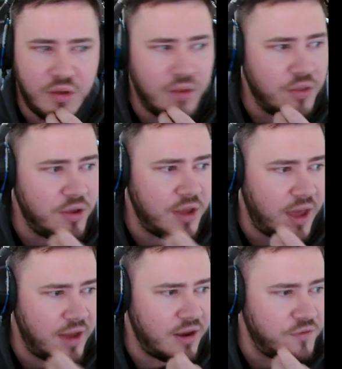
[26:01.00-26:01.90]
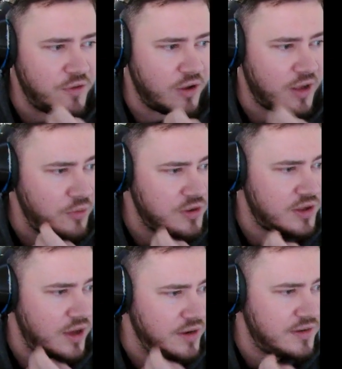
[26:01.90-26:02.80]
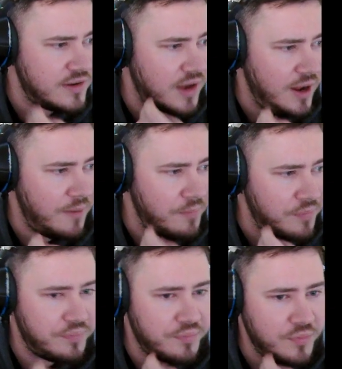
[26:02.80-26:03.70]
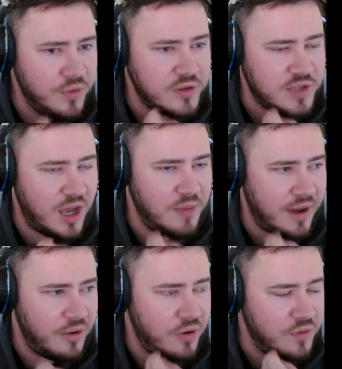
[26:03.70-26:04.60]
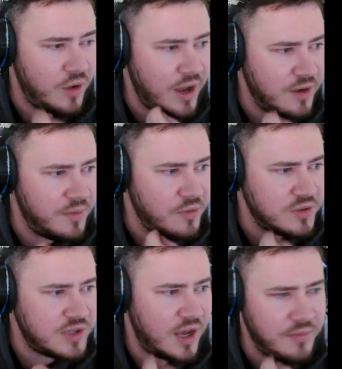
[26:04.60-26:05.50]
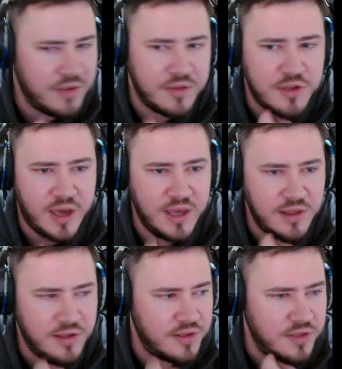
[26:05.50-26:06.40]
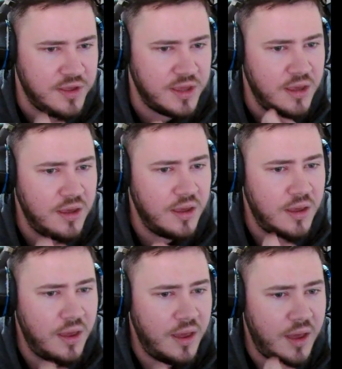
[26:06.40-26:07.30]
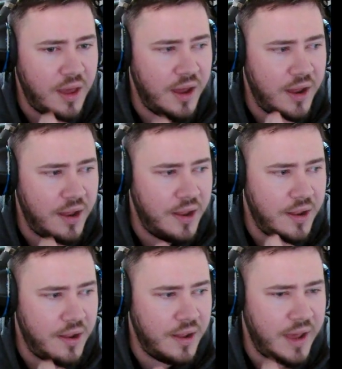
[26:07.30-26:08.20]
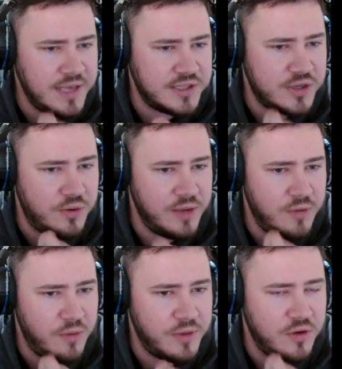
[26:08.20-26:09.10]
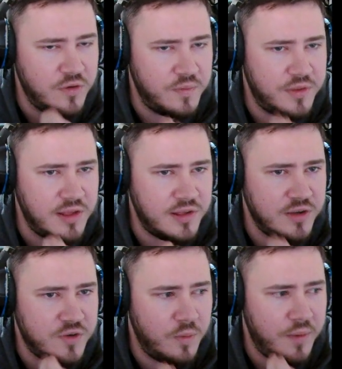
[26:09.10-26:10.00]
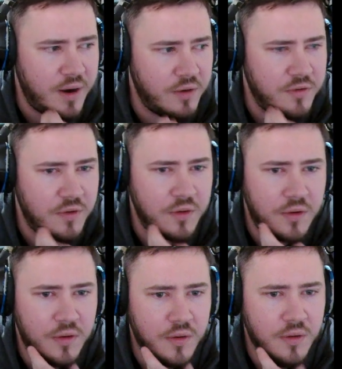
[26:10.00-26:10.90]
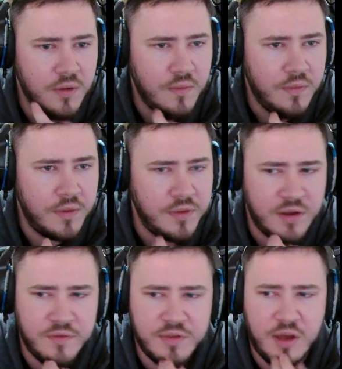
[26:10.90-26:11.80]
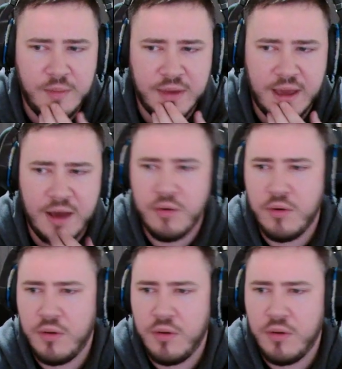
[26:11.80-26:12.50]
The only hand I feel like I wish I had not timed out of or had a bit more time to change is the ace queen, where we could have potentially triple barreled instead of timing out.